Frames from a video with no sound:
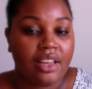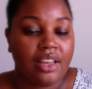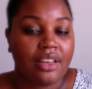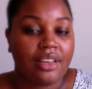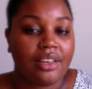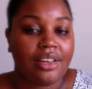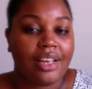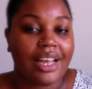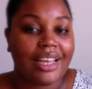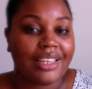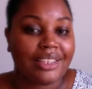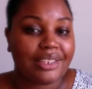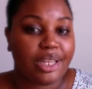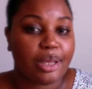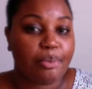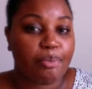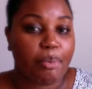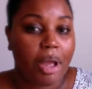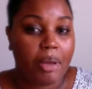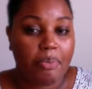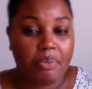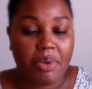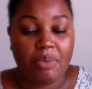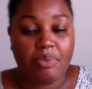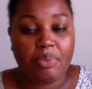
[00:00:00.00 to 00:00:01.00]
Yes, they
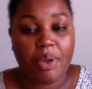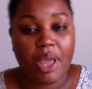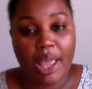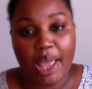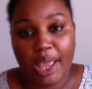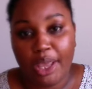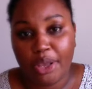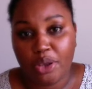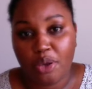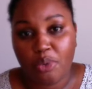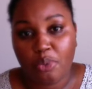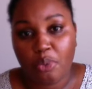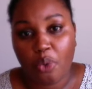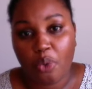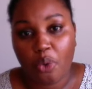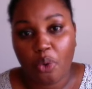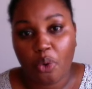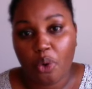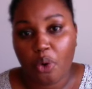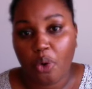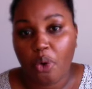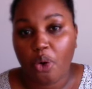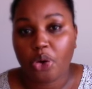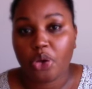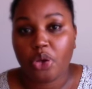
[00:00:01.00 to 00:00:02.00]
might be paying you
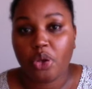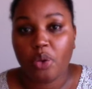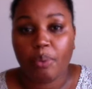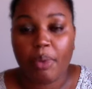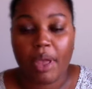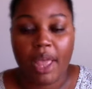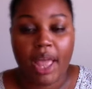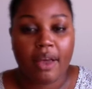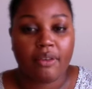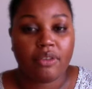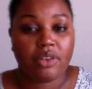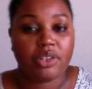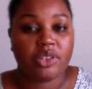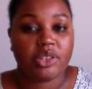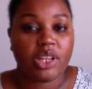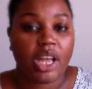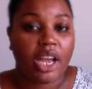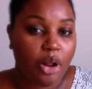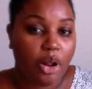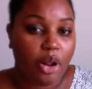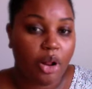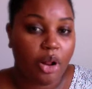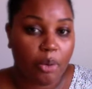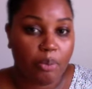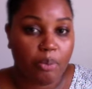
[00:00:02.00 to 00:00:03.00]
more, or you may have a
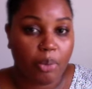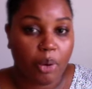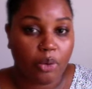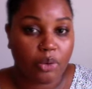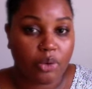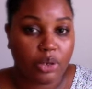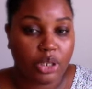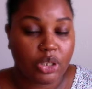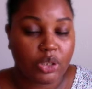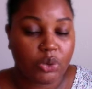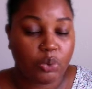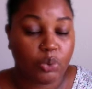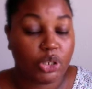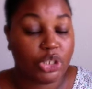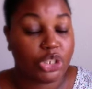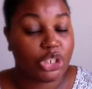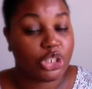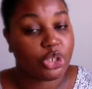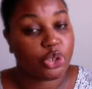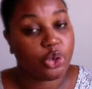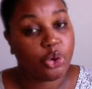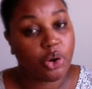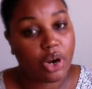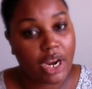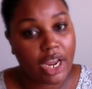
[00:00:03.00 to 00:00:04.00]
sign on bonus, which
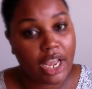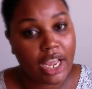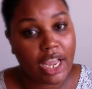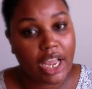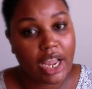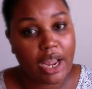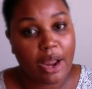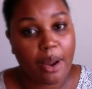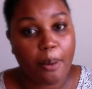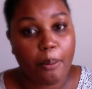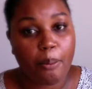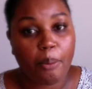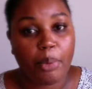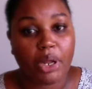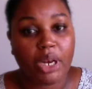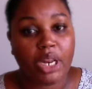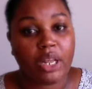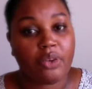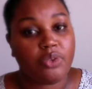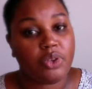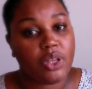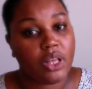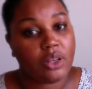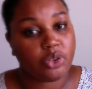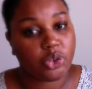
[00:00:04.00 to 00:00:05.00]
is great. But
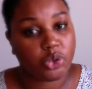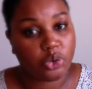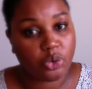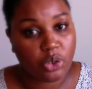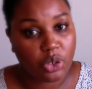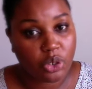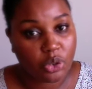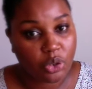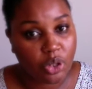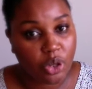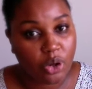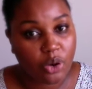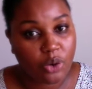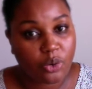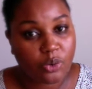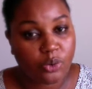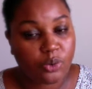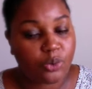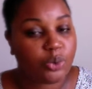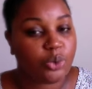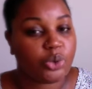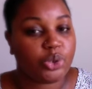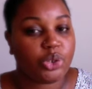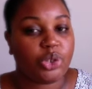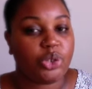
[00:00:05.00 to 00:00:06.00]
if you have student
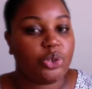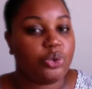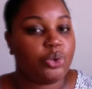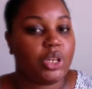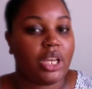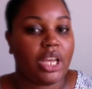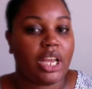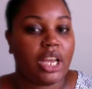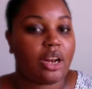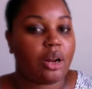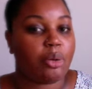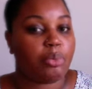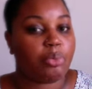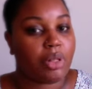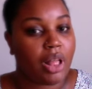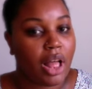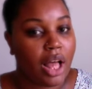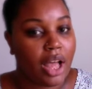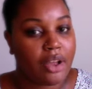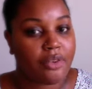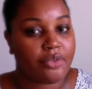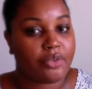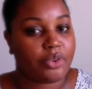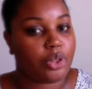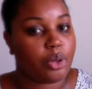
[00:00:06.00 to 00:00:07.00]
loans, you can't
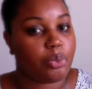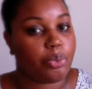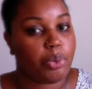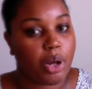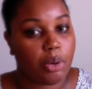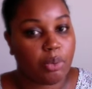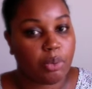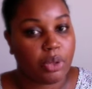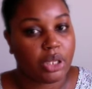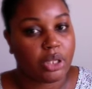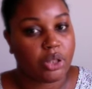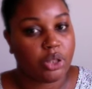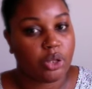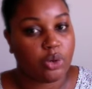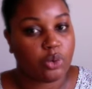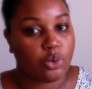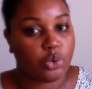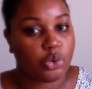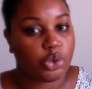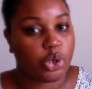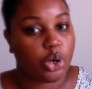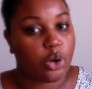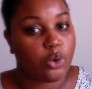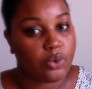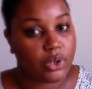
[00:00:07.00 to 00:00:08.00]
apply for the public loan
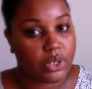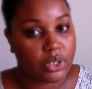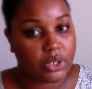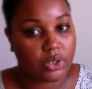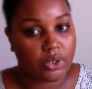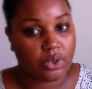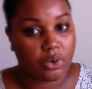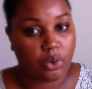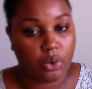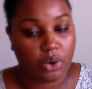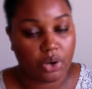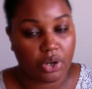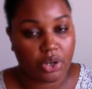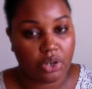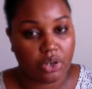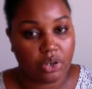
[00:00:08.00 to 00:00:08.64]
service or